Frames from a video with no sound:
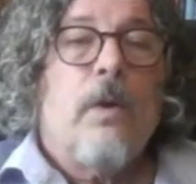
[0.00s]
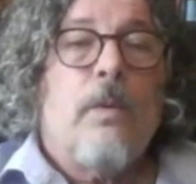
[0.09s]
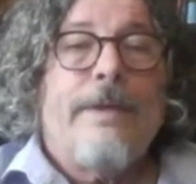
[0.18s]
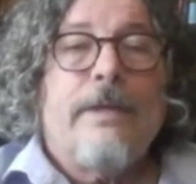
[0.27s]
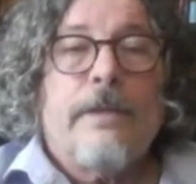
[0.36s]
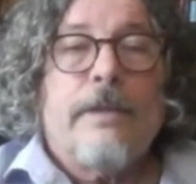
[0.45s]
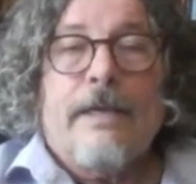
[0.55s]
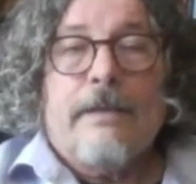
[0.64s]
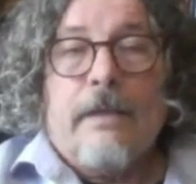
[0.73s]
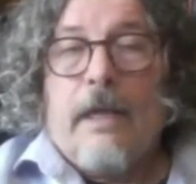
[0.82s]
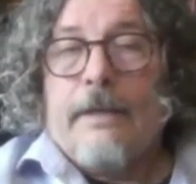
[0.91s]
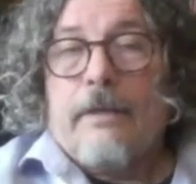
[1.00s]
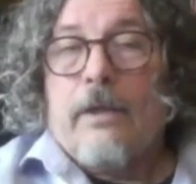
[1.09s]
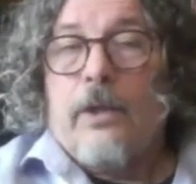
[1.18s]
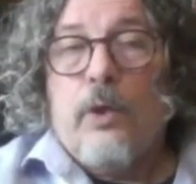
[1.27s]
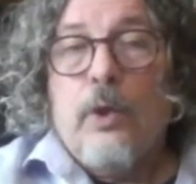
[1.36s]
we look at
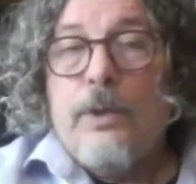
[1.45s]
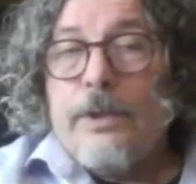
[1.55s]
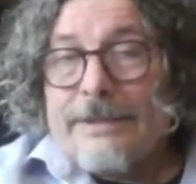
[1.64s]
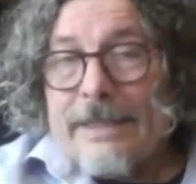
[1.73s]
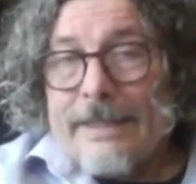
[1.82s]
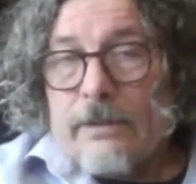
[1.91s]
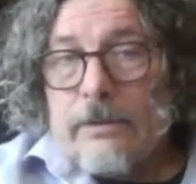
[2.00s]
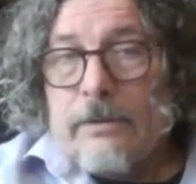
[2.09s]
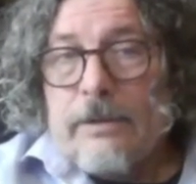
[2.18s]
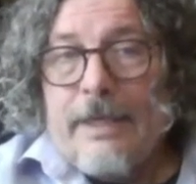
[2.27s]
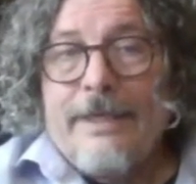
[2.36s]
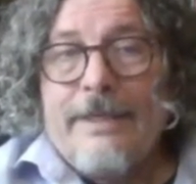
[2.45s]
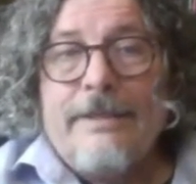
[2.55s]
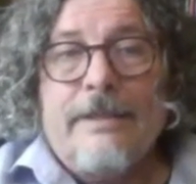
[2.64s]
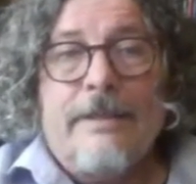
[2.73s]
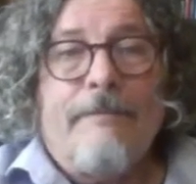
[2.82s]
the lunar cycle, and